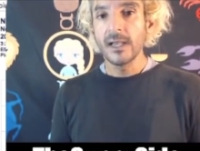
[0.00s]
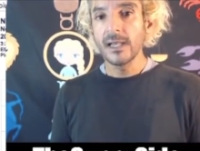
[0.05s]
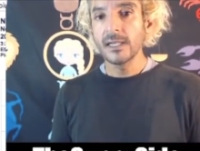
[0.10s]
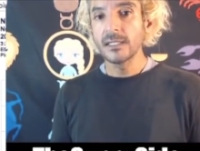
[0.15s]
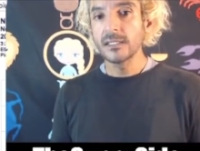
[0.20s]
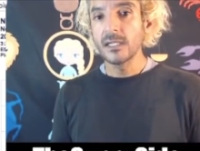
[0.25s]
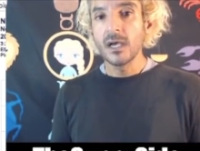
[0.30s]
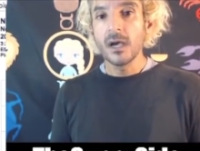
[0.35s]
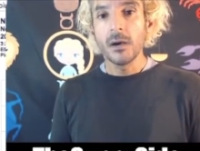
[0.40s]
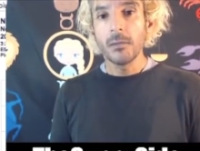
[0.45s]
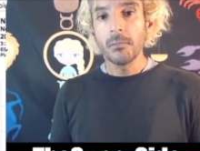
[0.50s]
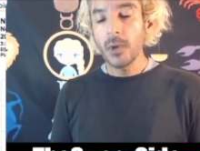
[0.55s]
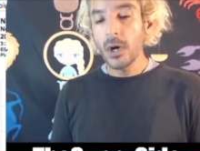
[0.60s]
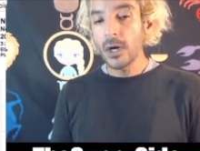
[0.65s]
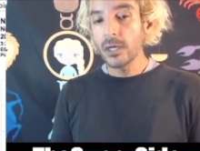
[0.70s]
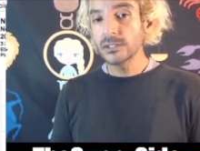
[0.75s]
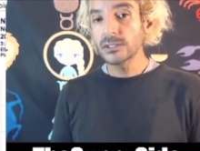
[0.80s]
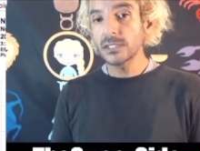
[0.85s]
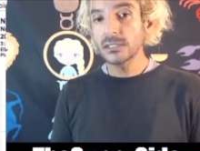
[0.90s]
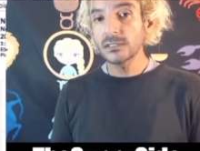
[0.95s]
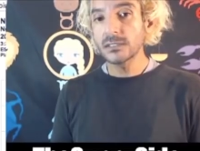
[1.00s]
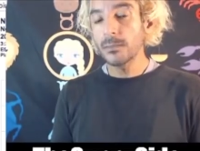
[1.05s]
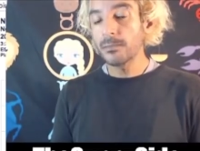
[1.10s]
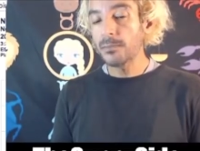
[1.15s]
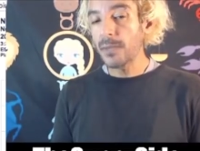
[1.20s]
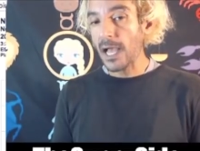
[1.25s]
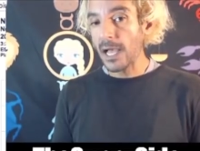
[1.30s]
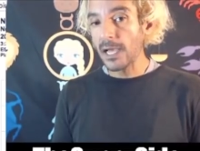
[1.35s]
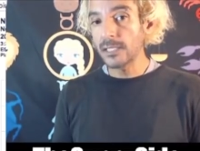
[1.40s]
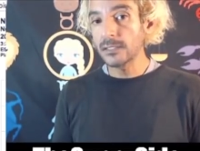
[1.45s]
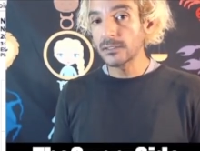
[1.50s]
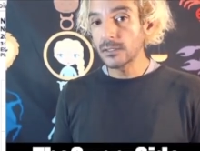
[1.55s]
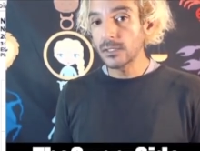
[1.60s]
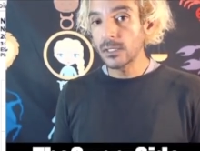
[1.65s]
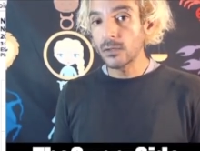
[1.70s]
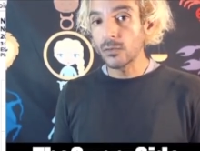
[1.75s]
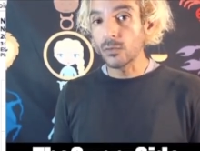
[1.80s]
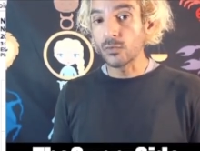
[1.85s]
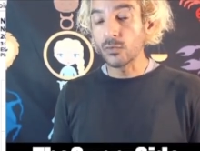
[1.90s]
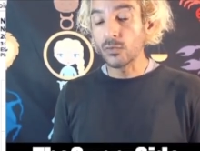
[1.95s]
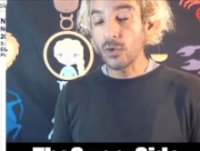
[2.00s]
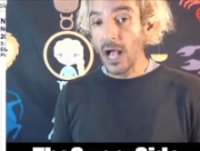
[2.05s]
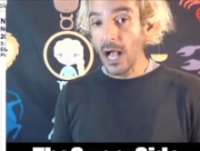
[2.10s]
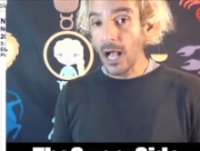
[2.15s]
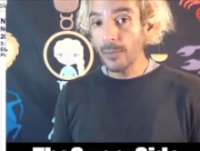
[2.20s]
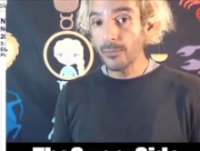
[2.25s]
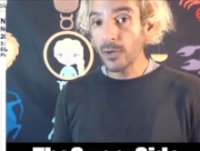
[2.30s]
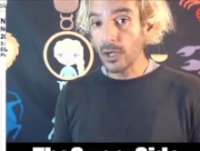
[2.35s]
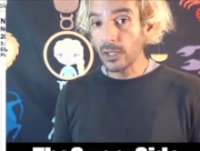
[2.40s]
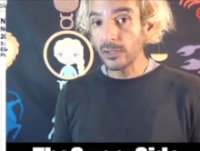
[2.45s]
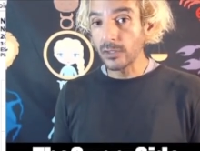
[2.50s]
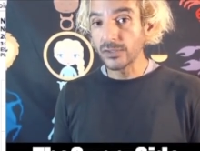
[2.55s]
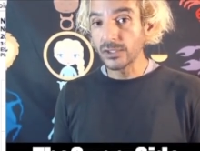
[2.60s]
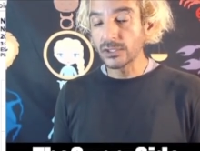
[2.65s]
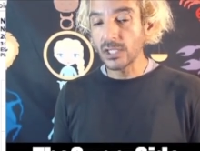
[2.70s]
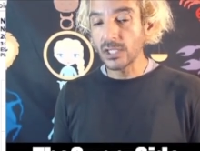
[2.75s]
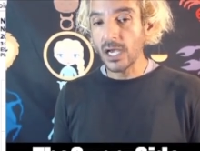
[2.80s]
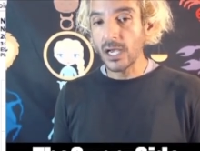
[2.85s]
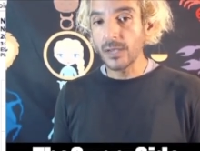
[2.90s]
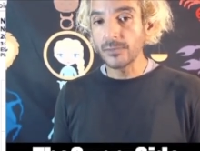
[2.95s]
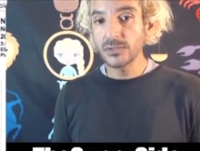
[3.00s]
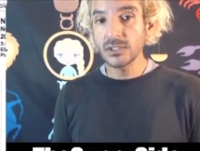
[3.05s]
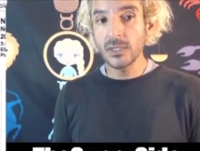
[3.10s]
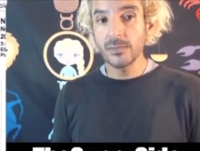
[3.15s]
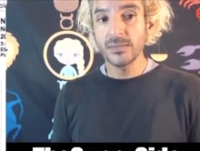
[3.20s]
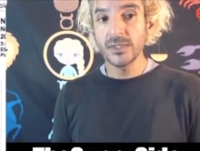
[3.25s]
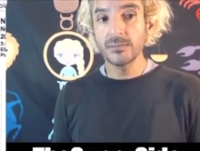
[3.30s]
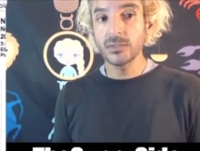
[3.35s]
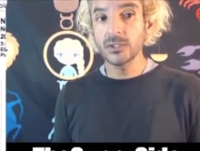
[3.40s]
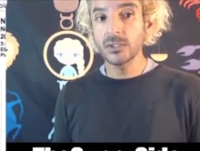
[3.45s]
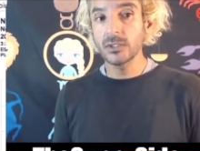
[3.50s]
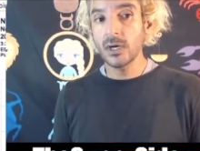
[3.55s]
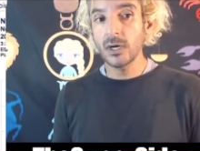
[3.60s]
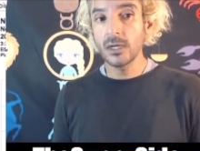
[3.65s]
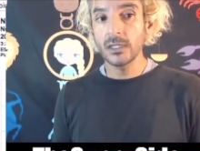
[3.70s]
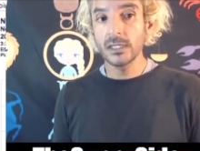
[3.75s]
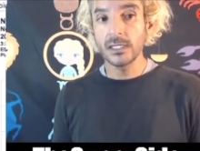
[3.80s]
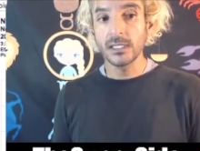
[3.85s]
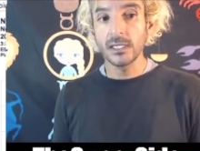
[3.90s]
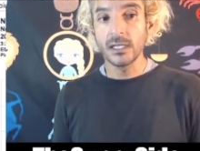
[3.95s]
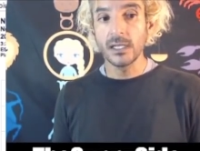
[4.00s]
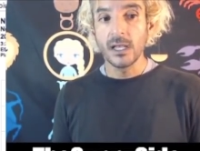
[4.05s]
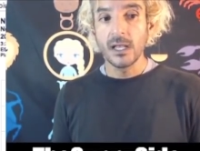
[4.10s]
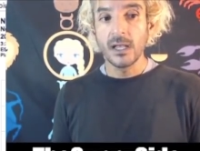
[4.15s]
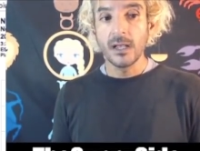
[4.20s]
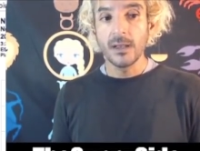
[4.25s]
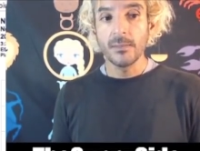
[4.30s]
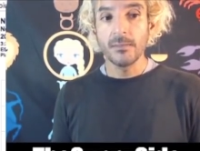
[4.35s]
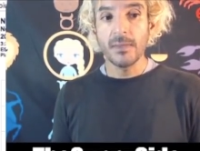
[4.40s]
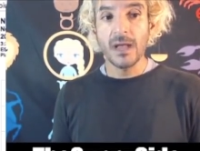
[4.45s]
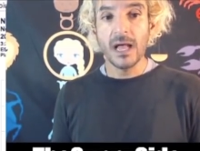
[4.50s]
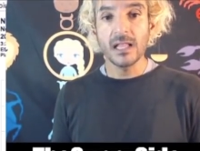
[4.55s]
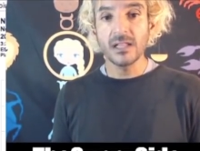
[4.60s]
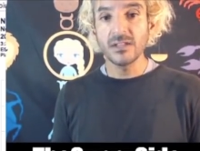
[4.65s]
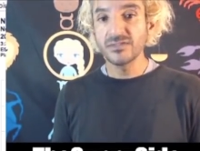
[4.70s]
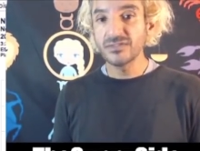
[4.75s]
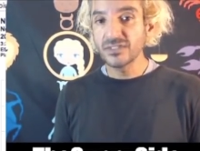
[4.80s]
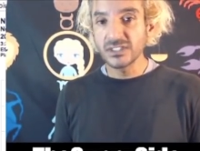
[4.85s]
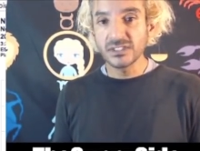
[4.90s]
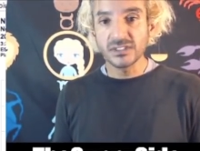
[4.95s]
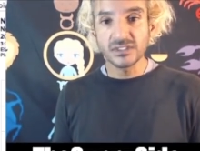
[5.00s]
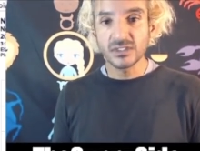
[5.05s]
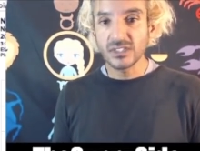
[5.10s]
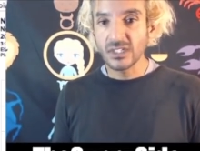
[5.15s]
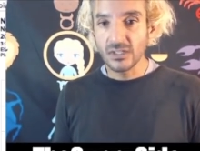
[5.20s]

and mars gets a bad rap all of the time some people call it a maleficent